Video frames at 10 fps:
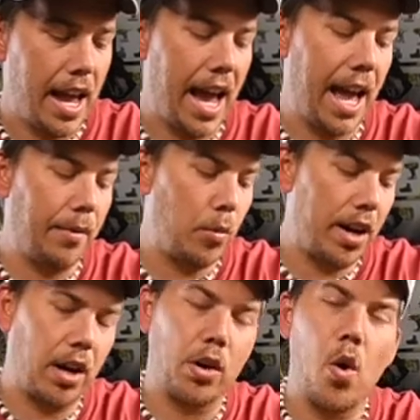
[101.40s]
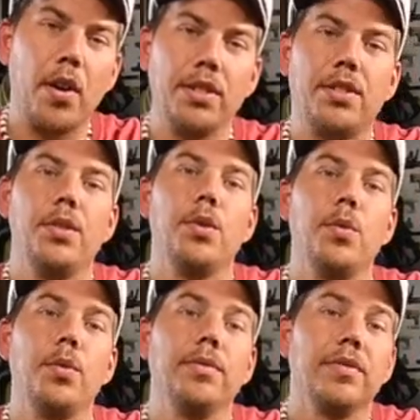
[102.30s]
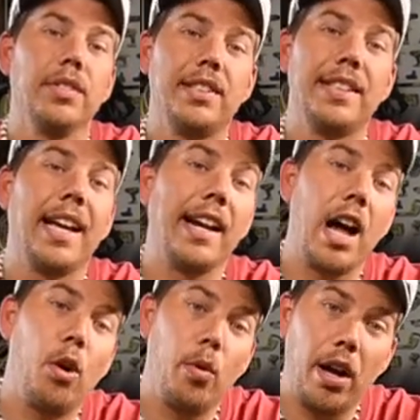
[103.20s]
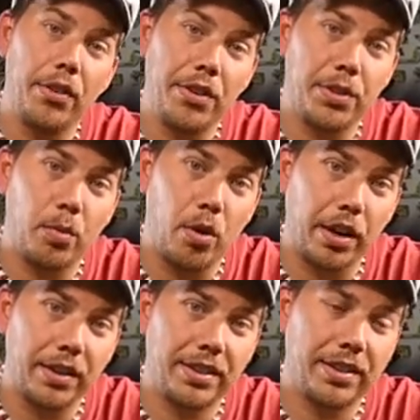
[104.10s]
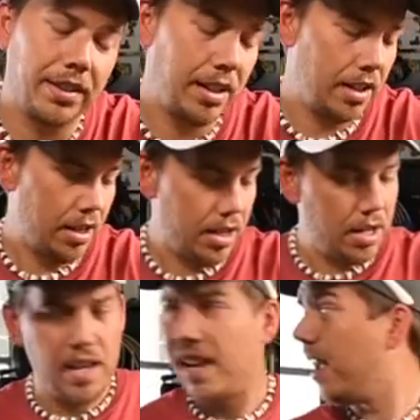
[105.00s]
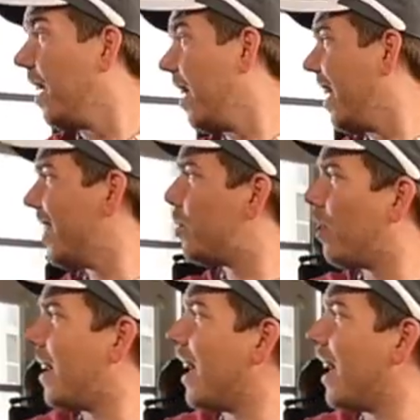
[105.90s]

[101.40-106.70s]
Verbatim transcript: and we are going to see on how well this works. It's really